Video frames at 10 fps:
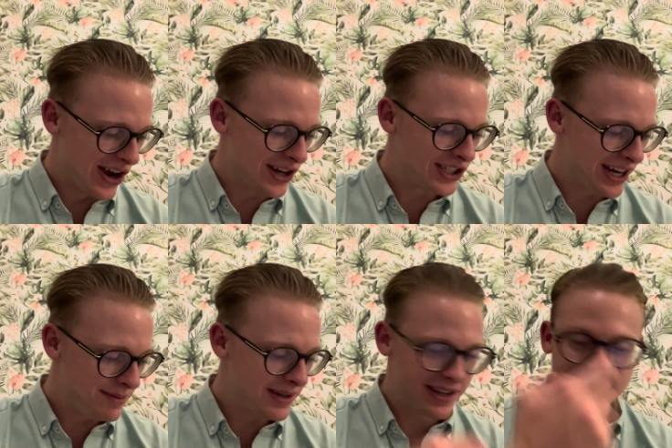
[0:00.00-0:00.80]

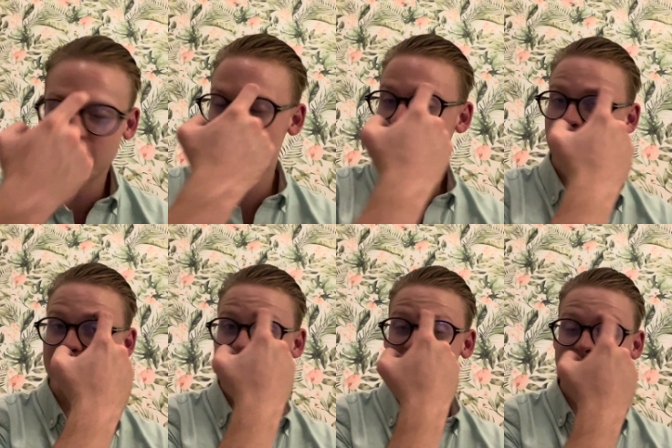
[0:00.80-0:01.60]
ashamed and terrified
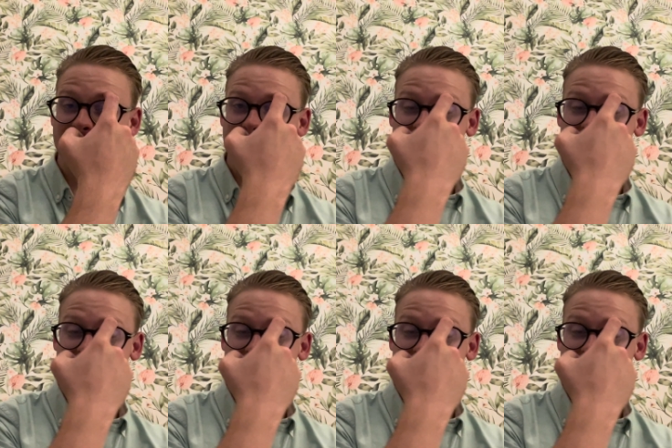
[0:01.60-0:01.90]
forever.